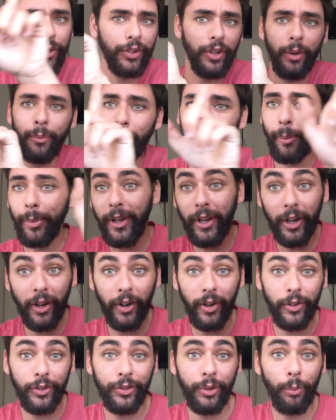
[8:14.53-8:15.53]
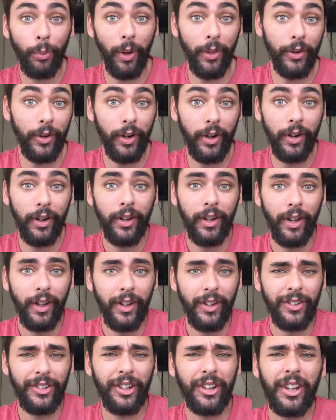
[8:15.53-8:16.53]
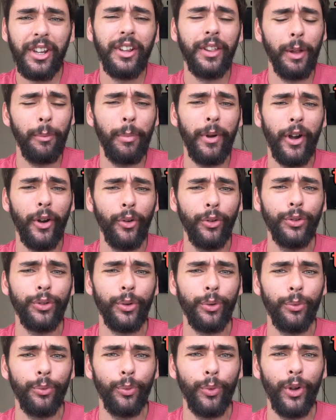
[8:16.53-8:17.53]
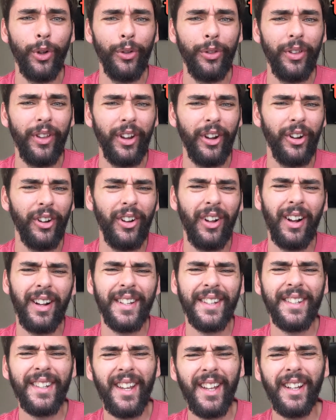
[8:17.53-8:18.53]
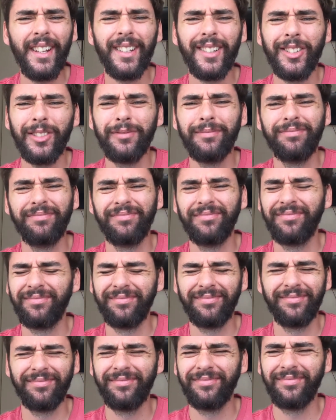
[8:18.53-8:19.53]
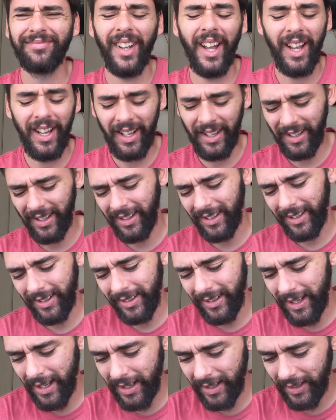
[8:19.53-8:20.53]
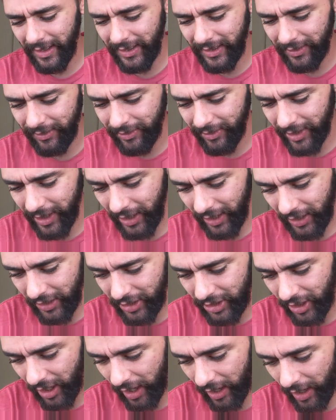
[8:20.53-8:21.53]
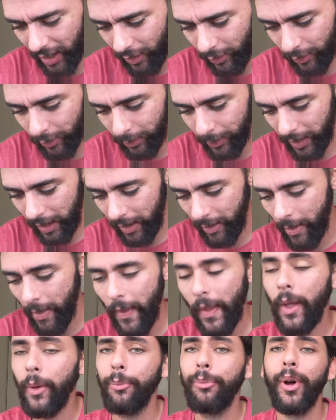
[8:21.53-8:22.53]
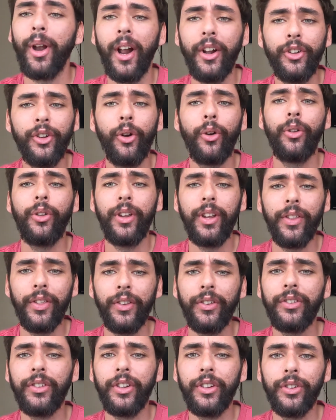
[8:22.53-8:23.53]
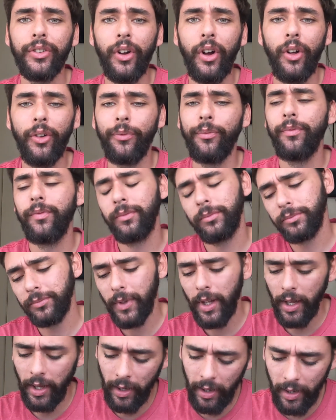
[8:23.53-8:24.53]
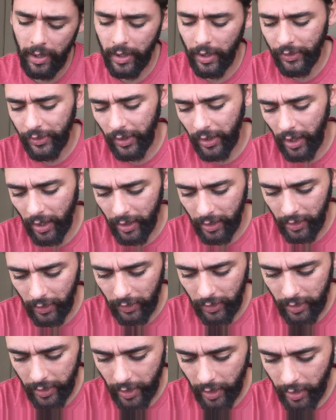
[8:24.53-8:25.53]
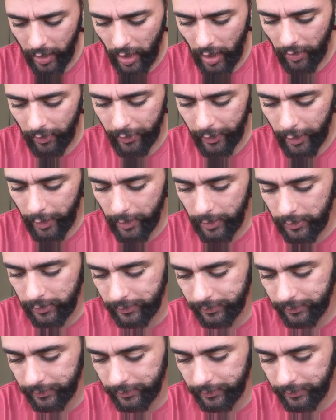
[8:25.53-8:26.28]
something up here as to whether tequila barrels are a real thing or not, because that doesn't really check out with me. But I totally get the sea salt, and I guess I kind of get the agave.